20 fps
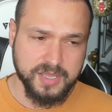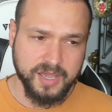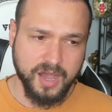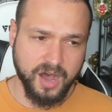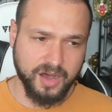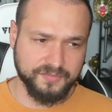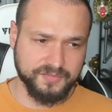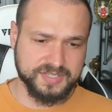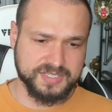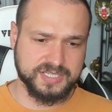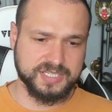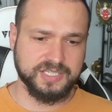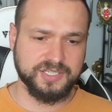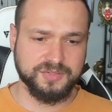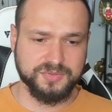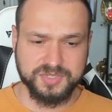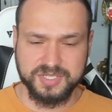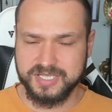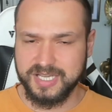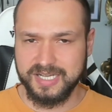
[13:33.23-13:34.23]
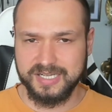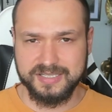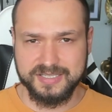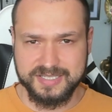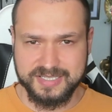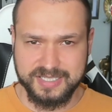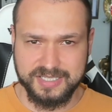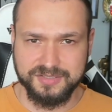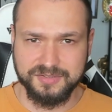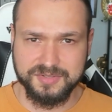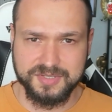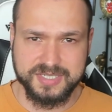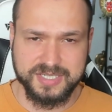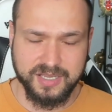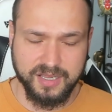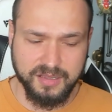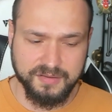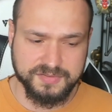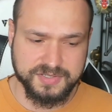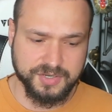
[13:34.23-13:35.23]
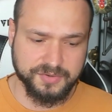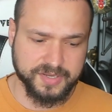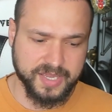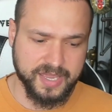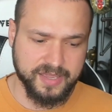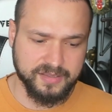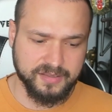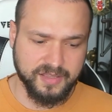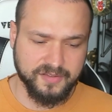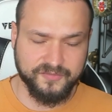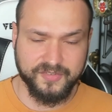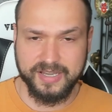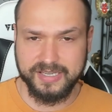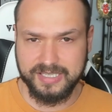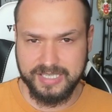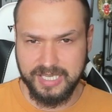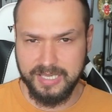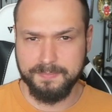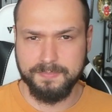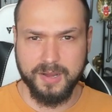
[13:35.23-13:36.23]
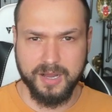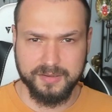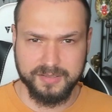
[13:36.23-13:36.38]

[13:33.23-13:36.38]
Obviously, you just gotta see yourselves. Okay, if I keep